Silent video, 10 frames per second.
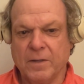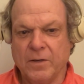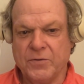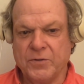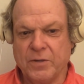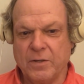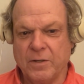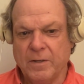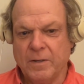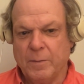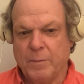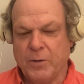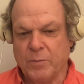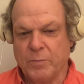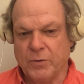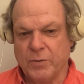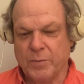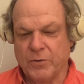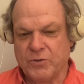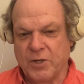so that you can build the
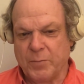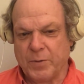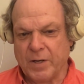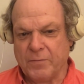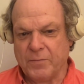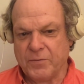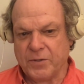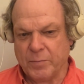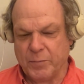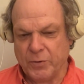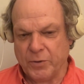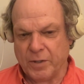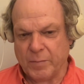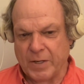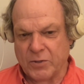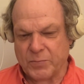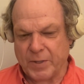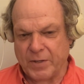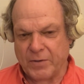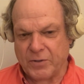boats cheap enough so the builder can make his
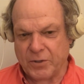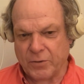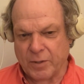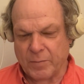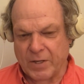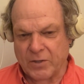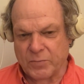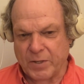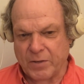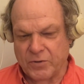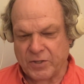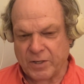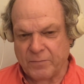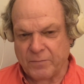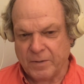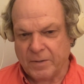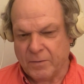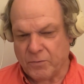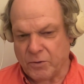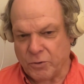money, the dealer can make his money, and there's enough
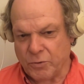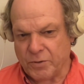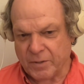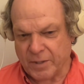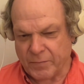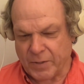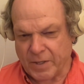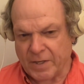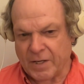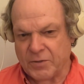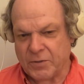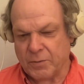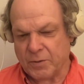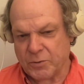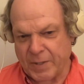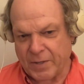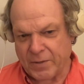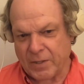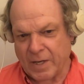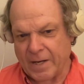for you to live on and to
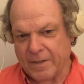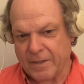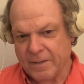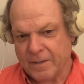expand the line.